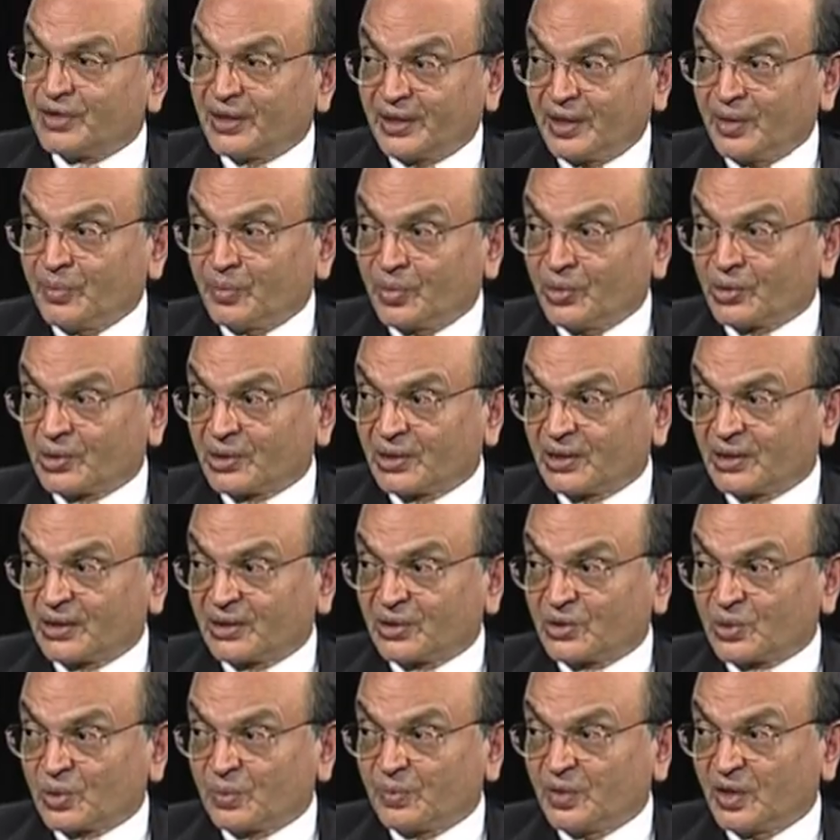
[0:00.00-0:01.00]
very important
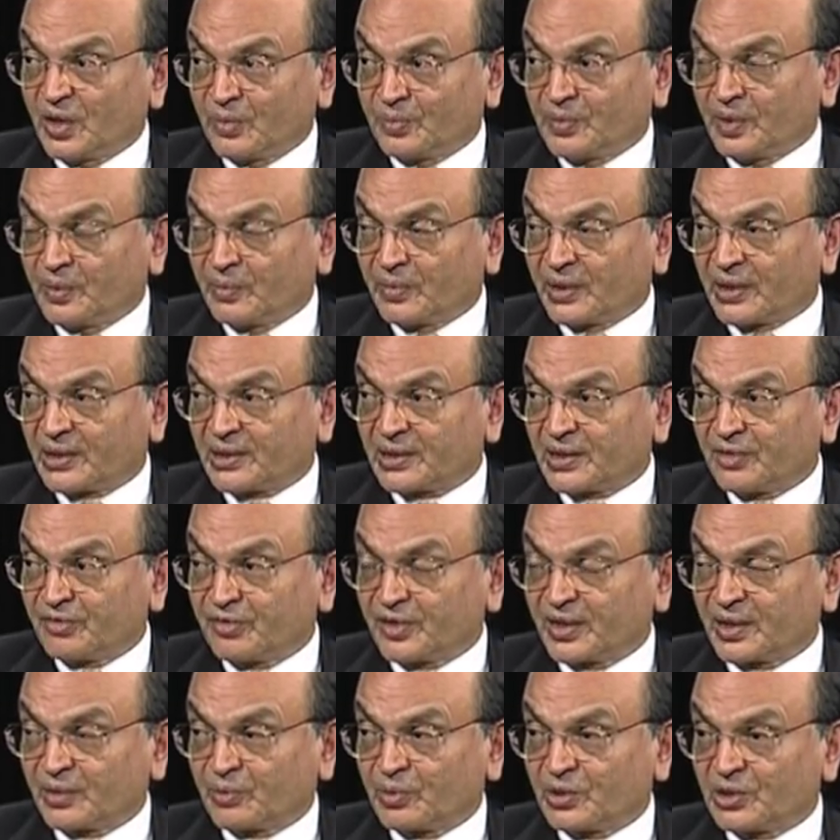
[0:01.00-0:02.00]
and should be optimized. In fact,